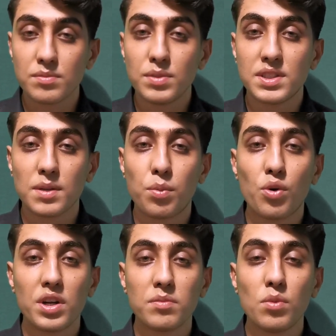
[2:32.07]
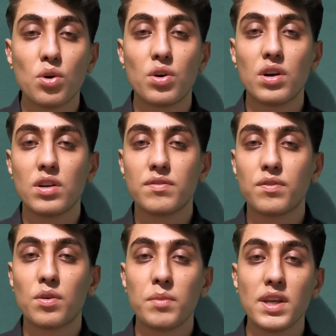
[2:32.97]
be supported more
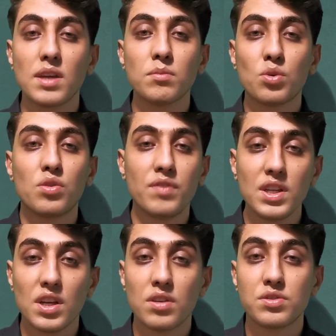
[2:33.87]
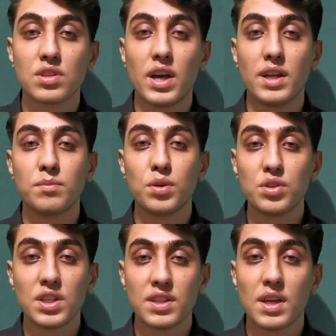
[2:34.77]
for making more videos and
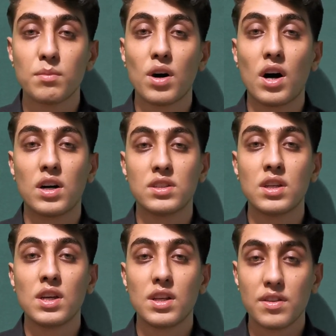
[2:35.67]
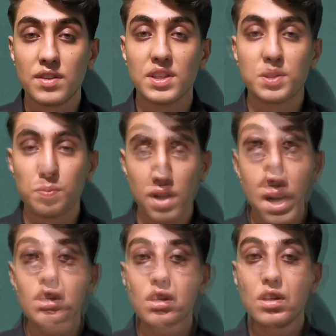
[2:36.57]
putting them on this
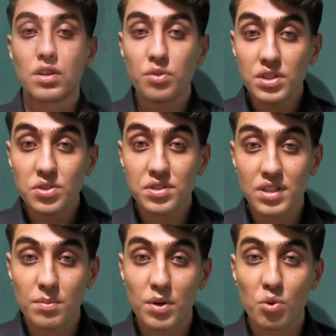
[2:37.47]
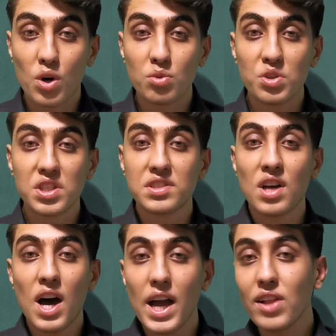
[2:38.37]
platform. Resource number one, which is
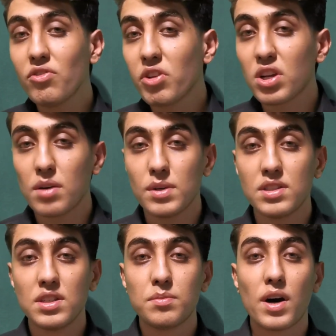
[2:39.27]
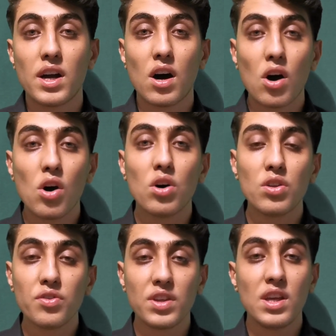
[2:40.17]
highly recommended by
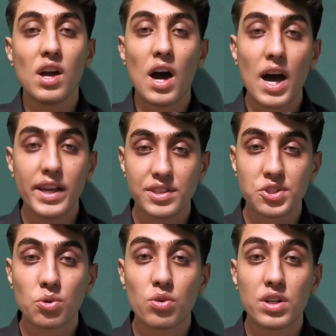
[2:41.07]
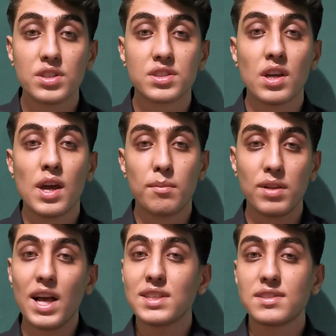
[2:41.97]
all the highest scorers
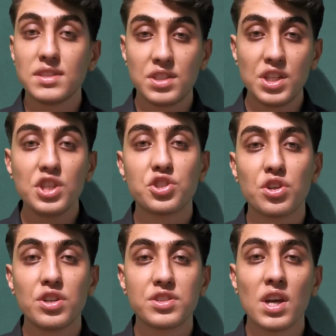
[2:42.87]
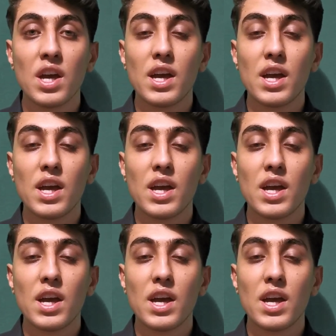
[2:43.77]
plus the teachers,